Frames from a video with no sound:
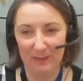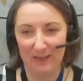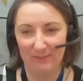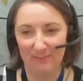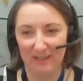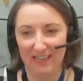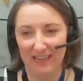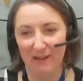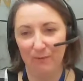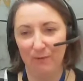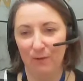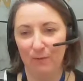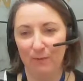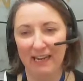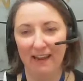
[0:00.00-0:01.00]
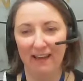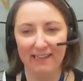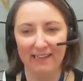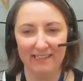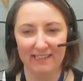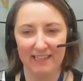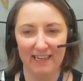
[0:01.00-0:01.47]
Primary now. We
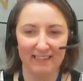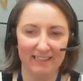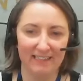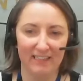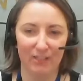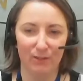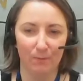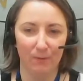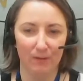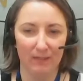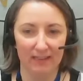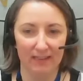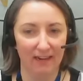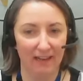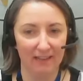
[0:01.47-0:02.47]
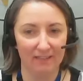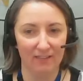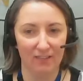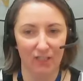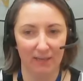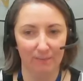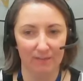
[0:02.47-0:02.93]
liked the edit you put in the
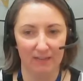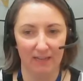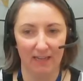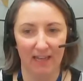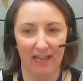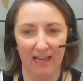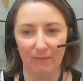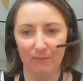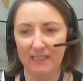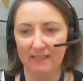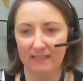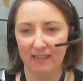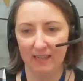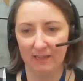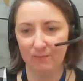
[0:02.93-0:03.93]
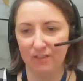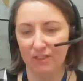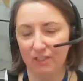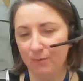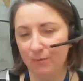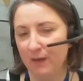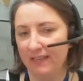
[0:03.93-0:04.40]
last chapter. How many times
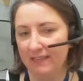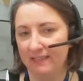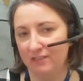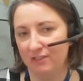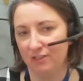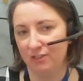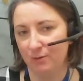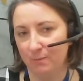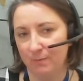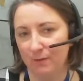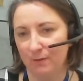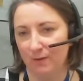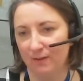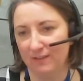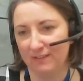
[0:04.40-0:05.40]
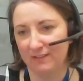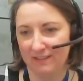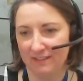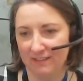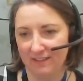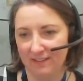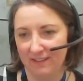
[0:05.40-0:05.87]
do you edit your books?